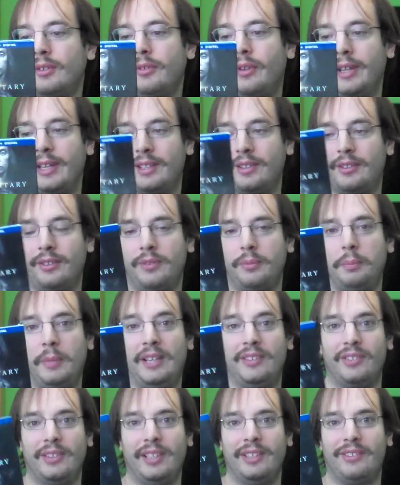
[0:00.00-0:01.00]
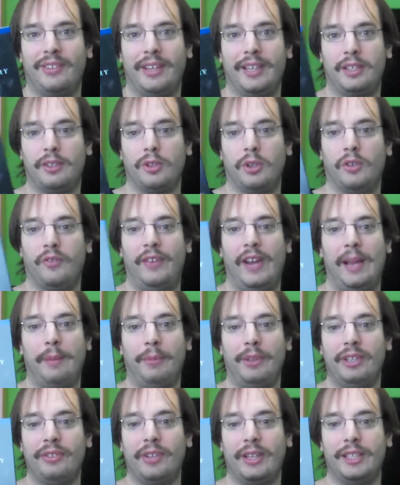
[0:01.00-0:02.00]
Like basically it's like her
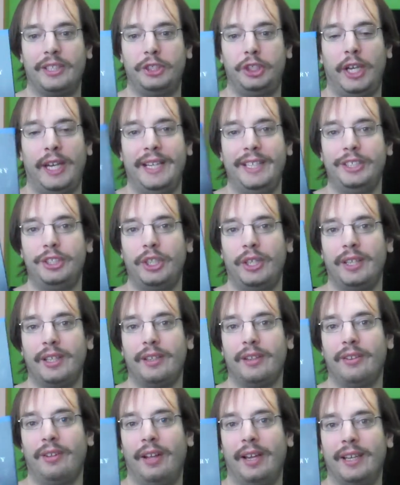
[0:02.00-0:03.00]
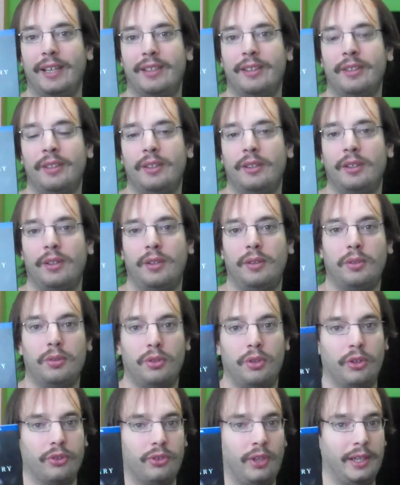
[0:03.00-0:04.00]
family is like changing, like
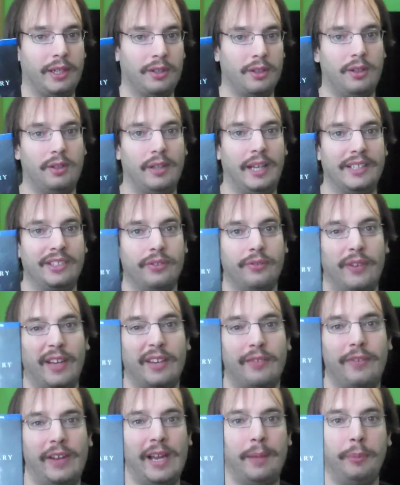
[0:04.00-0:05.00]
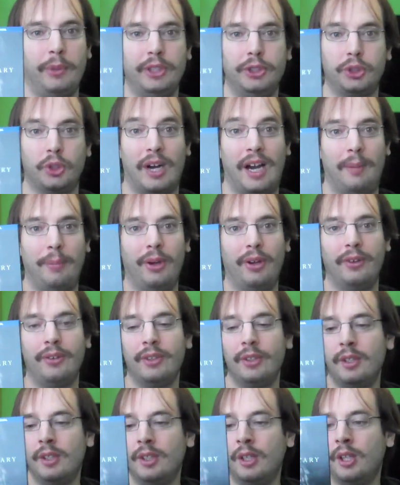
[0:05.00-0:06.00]
there's like lots of like family drama.
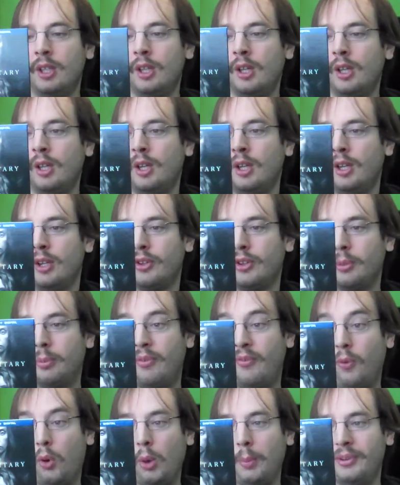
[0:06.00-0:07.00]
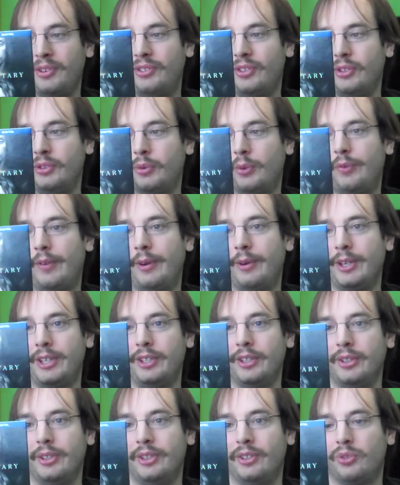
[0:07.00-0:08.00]
The performances are very
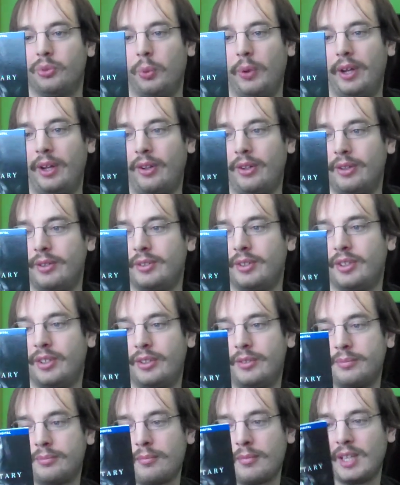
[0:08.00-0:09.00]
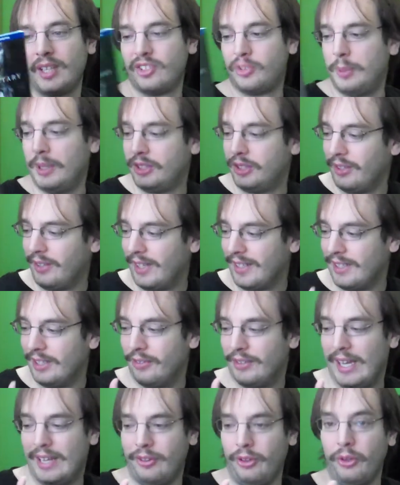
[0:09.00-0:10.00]
good as well, especially like,
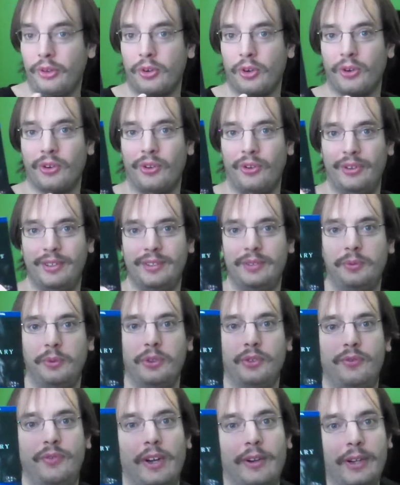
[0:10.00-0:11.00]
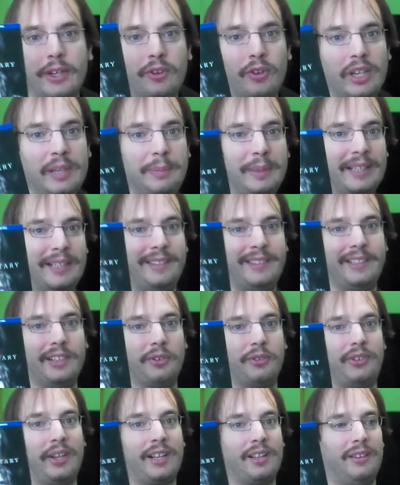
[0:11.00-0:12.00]
that little girl was very creepy. There
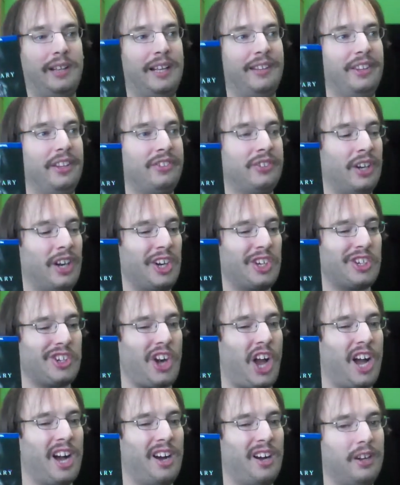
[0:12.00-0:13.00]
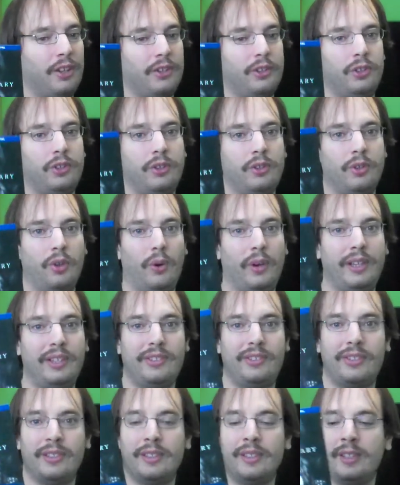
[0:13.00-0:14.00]
was like a lot of this
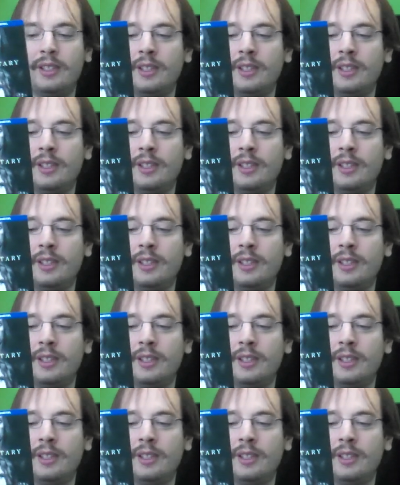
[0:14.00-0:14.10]
noise.